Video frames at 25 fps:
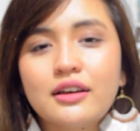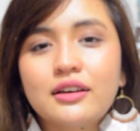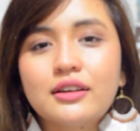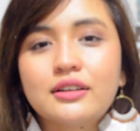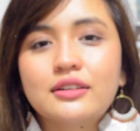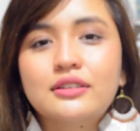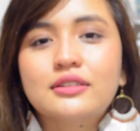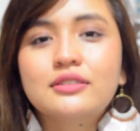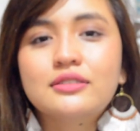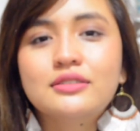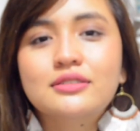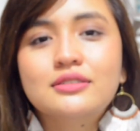
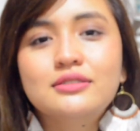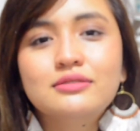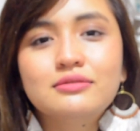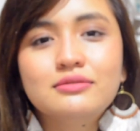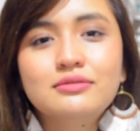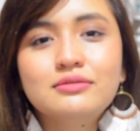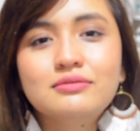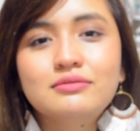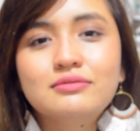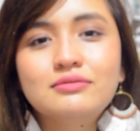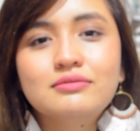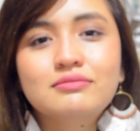and
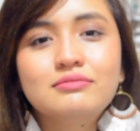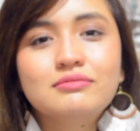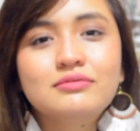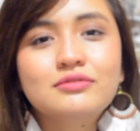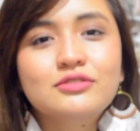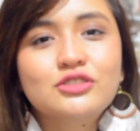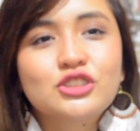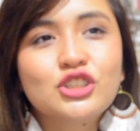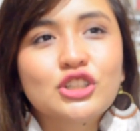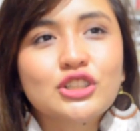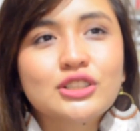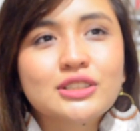
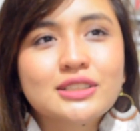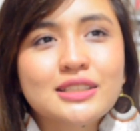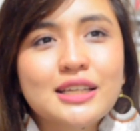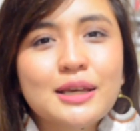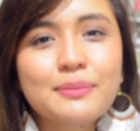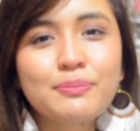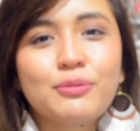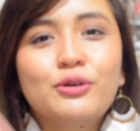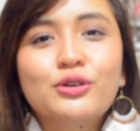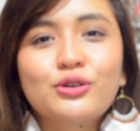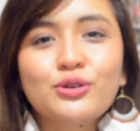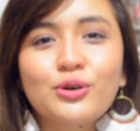
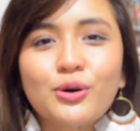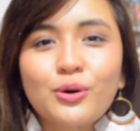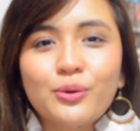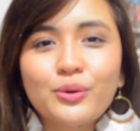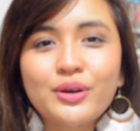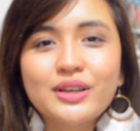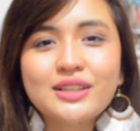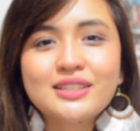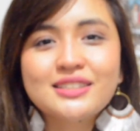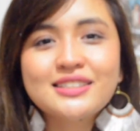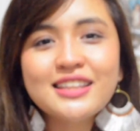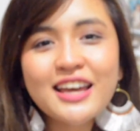just keep on
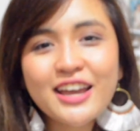going.